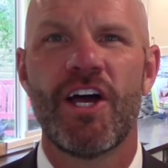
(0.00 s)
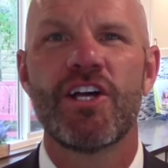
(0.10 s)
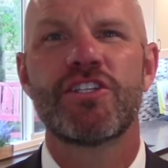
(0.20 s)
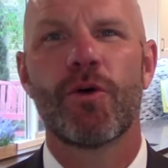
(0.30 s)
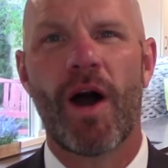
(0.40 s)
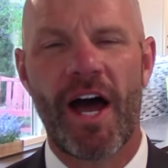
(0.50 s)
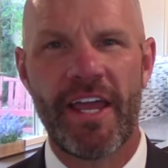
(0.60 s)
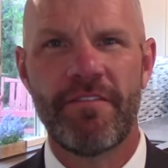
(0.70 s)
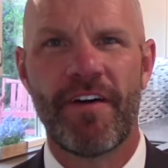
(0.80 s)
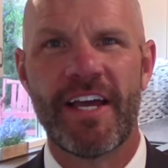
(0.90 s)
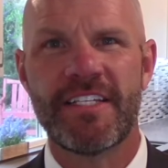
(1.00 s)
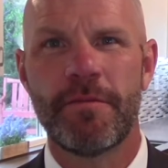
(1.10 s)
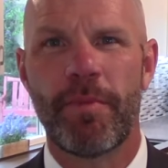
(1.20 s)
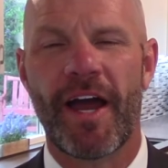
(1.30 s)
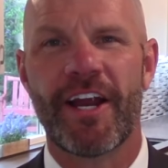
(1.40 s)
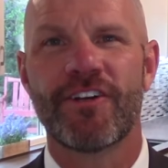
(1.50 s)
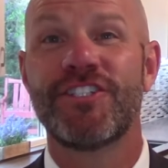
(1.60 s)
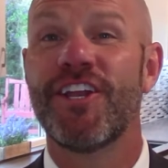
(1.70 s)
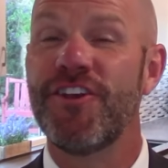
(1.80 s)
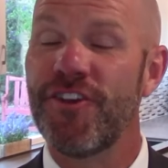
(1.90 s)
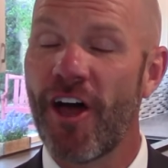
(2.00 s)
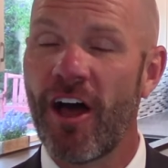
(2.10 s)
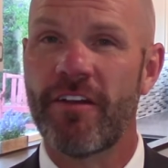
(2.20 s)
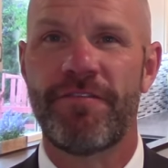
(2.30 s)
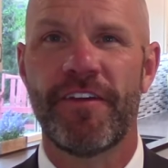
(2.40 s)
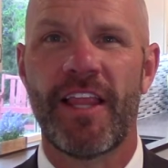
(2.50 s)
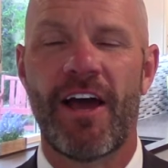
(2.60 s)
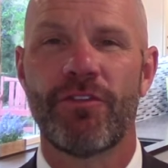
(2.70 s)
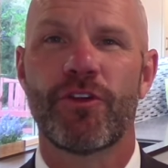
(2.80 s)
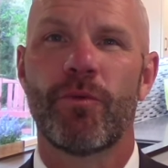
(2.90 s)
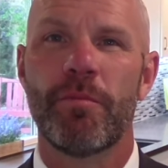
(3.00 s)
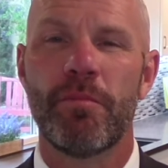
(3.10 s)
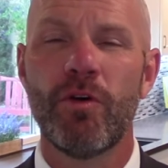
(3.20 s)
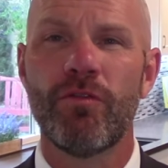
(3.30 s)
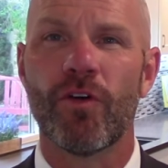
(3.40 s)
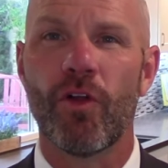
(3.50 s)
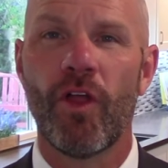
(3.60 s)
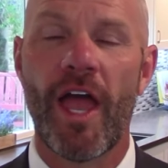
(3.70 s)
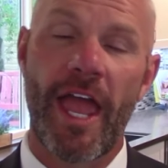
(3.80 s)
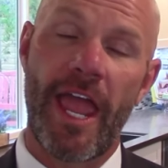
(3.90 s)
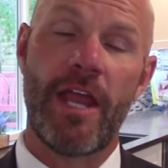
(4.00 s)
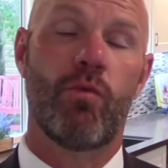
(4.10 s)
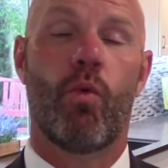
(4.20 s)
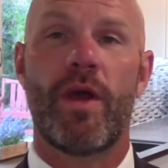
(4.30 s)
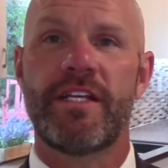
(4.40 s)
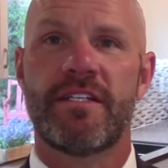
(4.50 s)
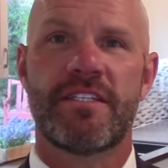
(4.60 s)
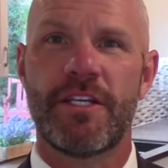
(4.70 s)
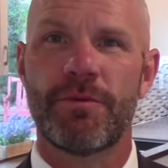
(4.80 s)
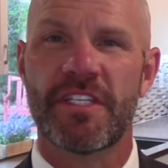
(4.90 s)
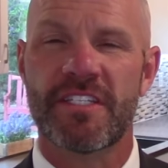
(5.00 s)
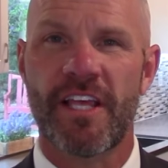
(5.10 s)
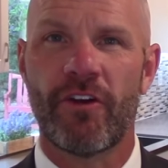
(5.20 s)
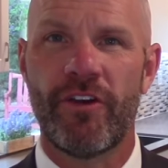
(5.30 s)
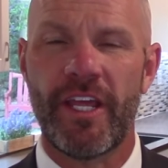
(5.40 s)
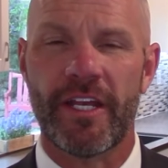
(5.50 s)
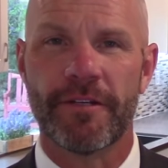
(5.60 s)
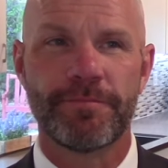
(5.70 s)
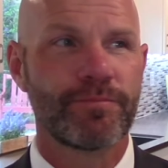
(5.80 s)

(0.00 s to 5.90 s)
So I advised the buyer to not fill out the removal and wait to see what the seller did.